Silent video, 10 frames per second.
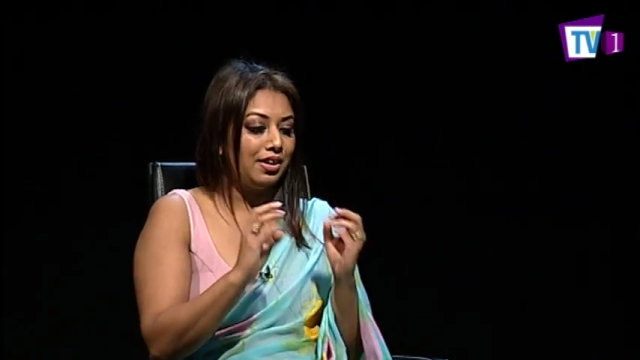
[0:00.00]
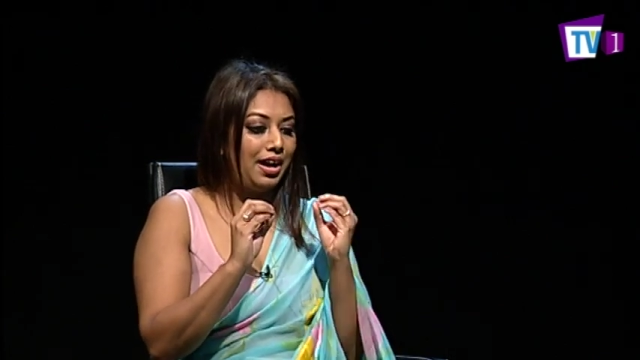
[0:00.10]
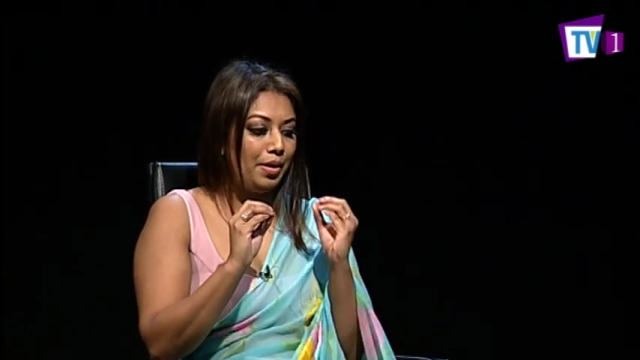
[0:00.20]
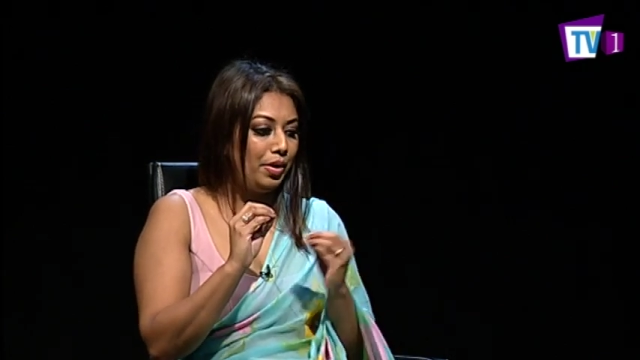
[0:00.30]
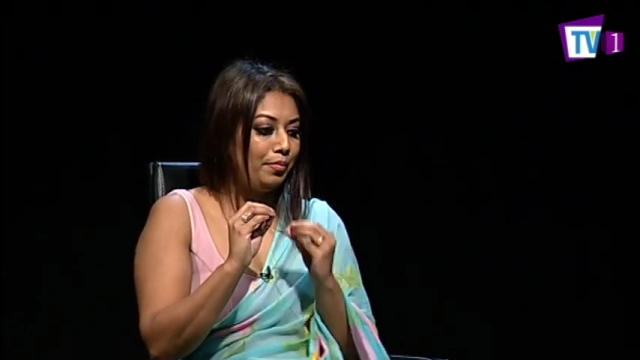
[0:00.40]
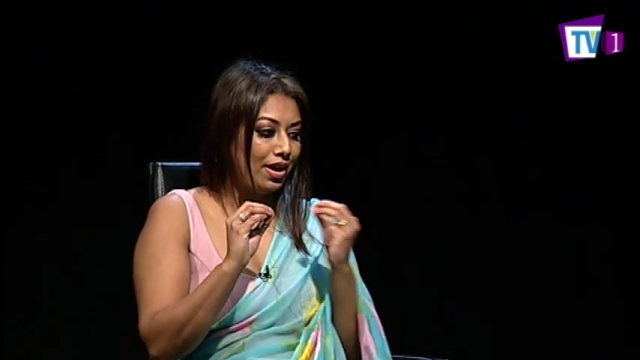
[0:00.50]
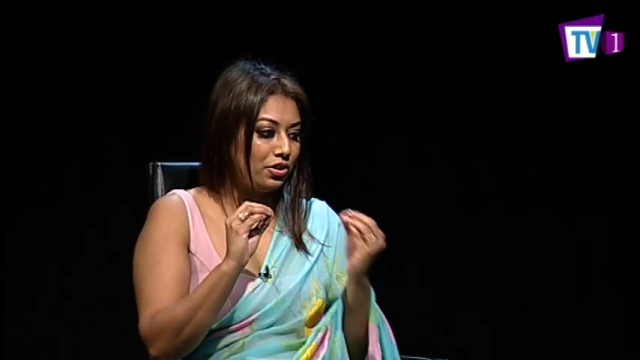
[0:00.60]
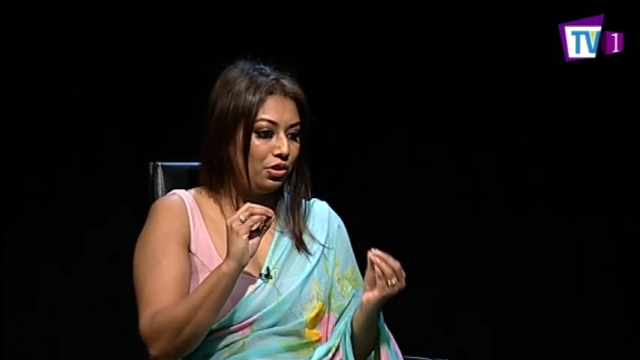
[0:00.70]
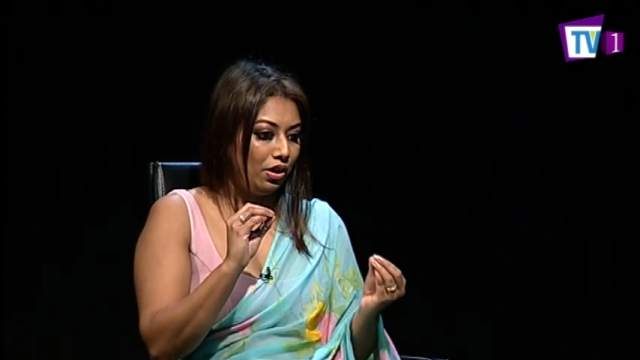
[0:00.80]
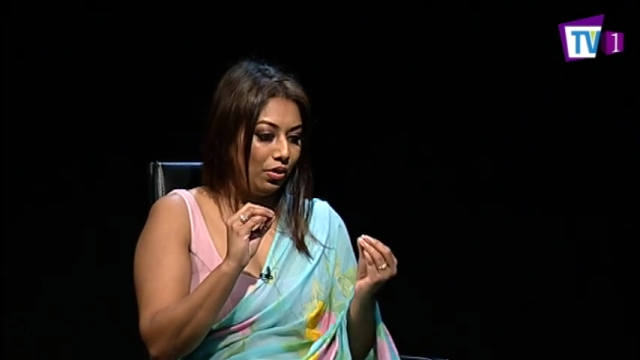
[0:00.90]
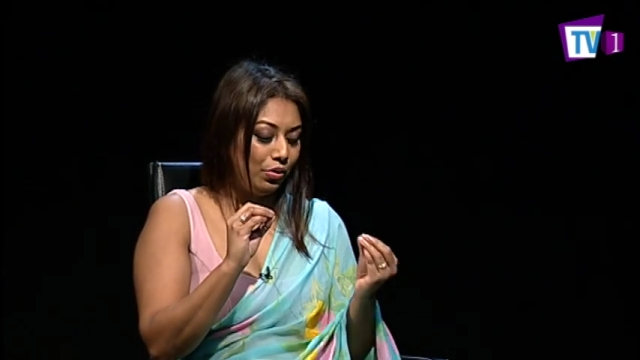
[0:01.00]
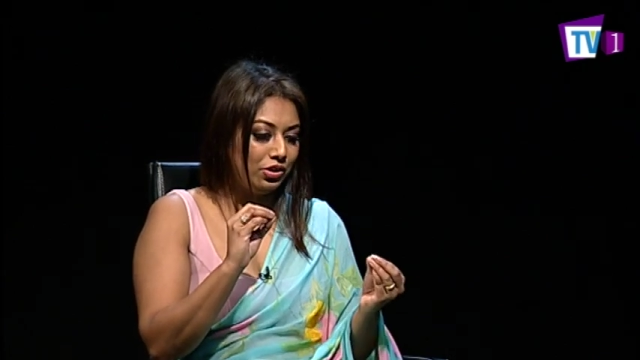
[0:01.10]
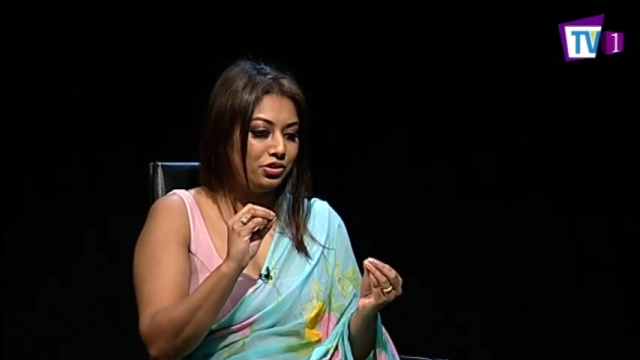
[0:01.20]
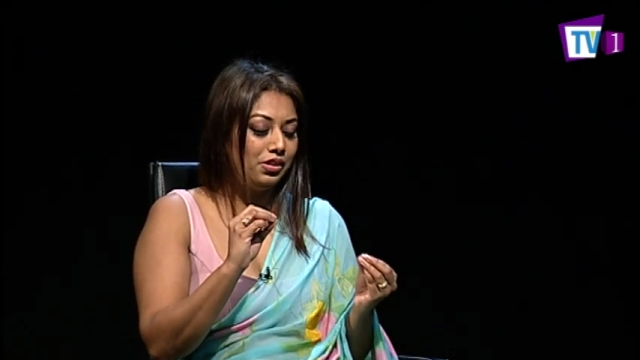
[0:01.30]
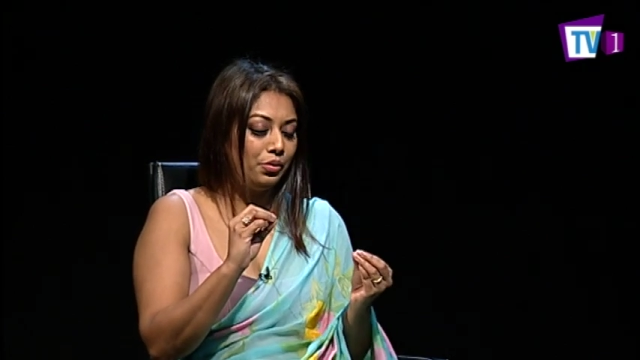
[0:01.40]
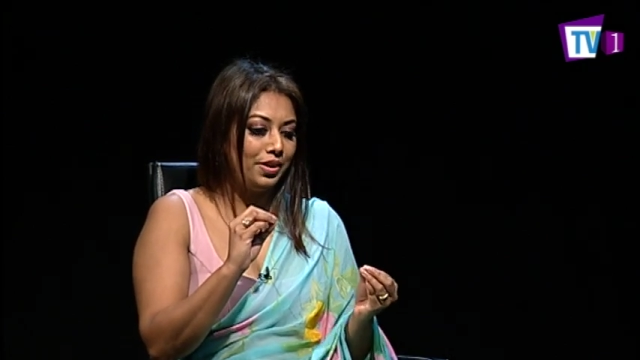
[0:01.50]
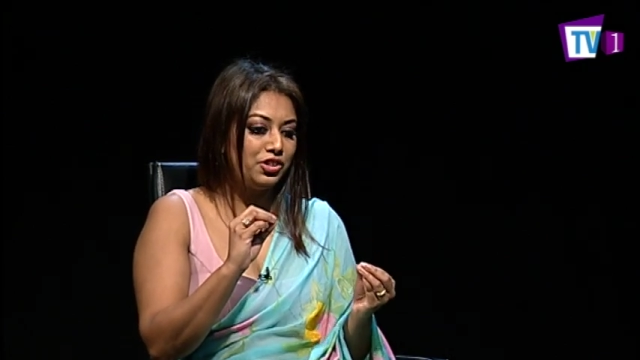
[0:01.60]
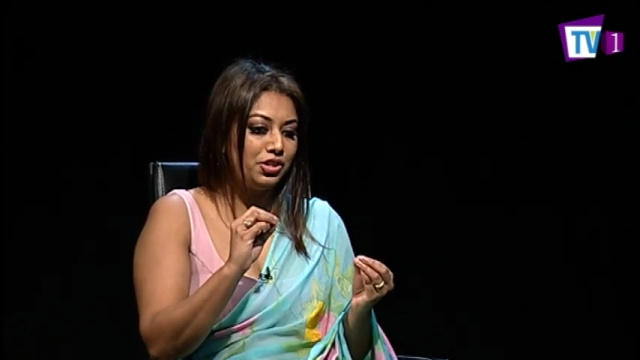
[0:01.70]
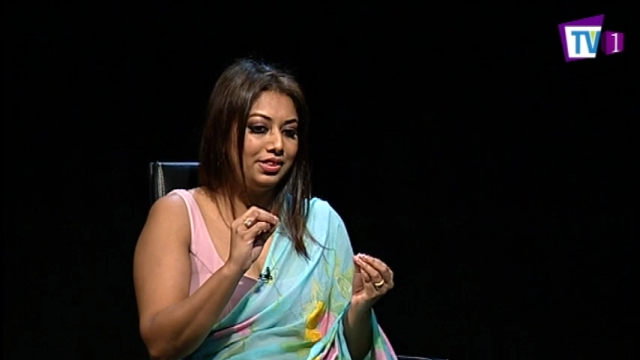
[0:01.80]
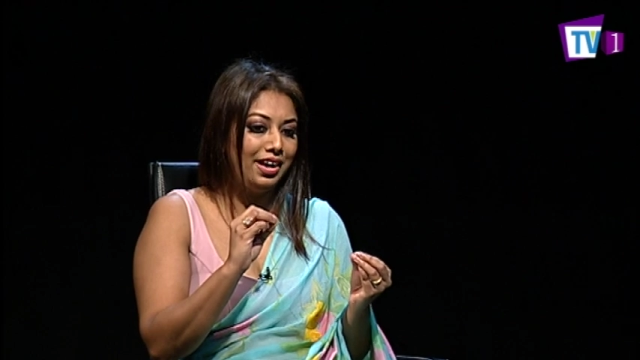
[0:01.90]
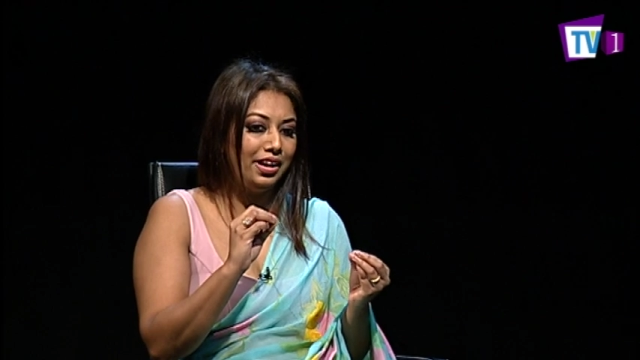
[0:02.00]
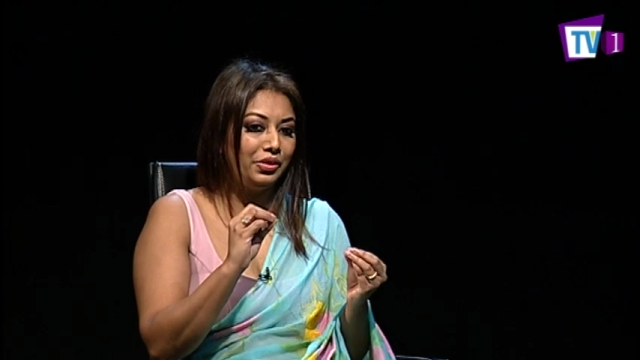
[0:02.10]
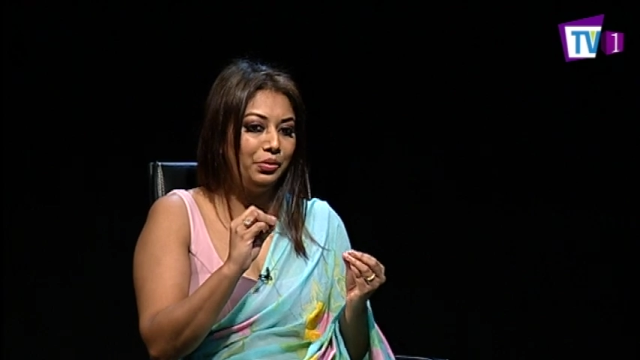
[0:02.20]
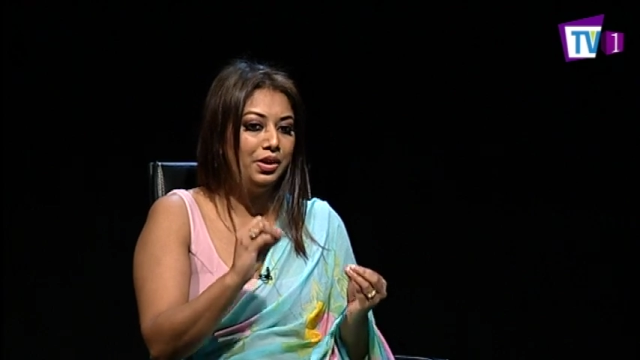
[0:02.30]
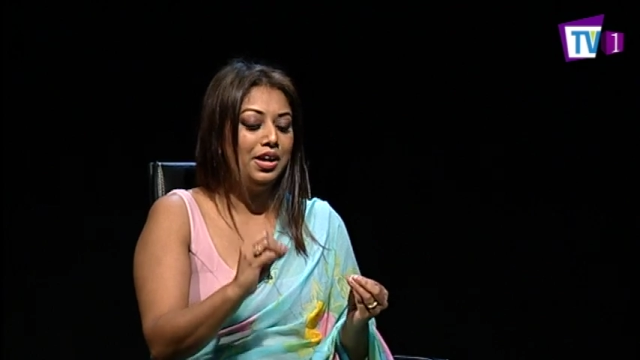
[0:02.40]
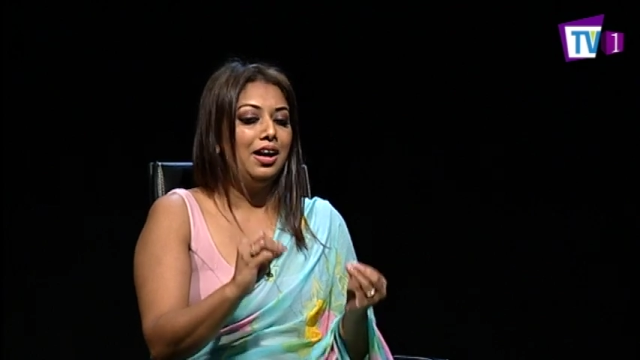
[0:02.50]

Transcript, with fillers: coming back to your original question, Tharindu,